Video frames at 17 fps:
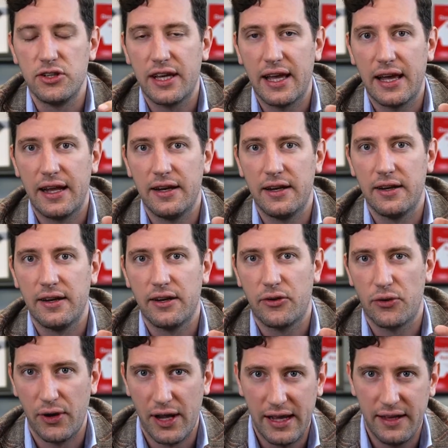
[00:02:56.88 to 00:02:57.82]
you can
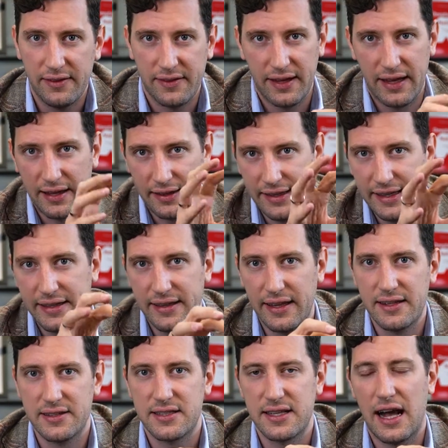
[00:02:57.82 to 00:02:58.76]
create a lead
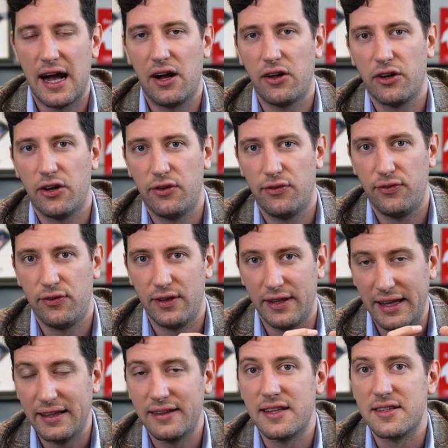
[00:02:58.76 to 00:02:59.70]
list out of
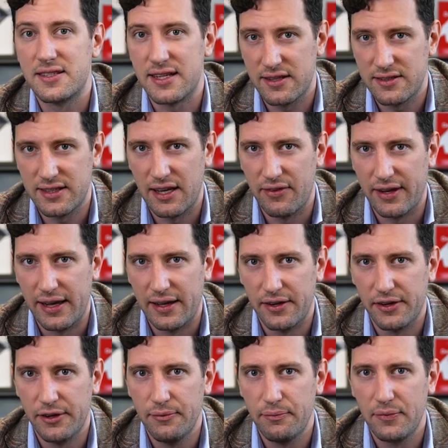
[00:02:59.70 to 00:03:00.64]
LinkedIn Sales
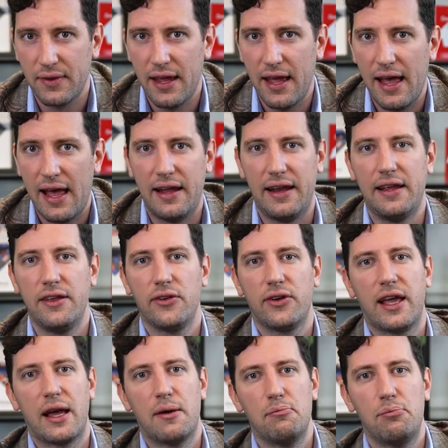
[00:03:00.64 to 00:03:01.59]
Navigator, and then you
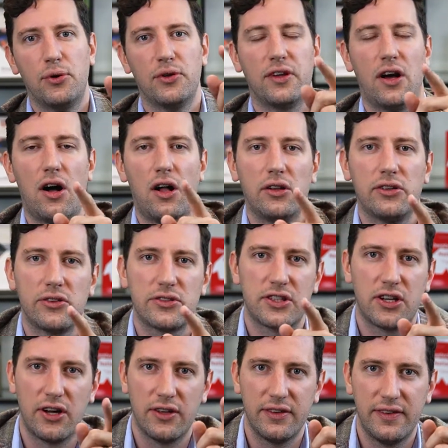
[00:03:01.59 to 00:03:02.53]
can put all those
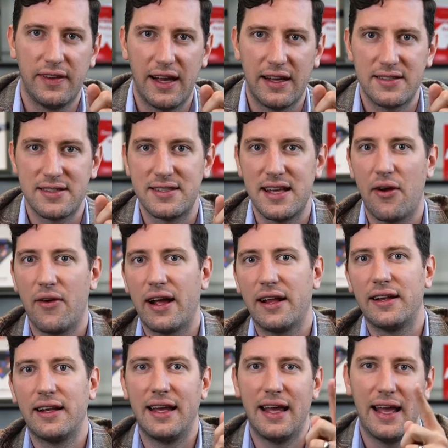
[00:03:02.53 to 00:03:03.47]
contacts
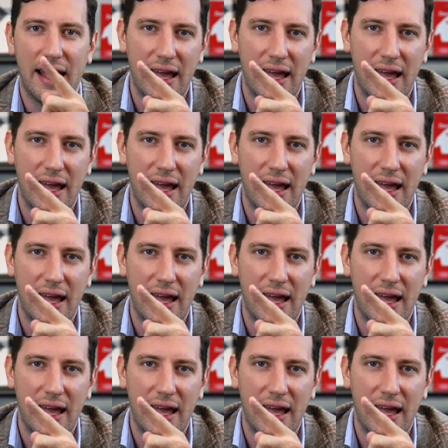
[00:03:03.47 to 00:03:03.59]
directly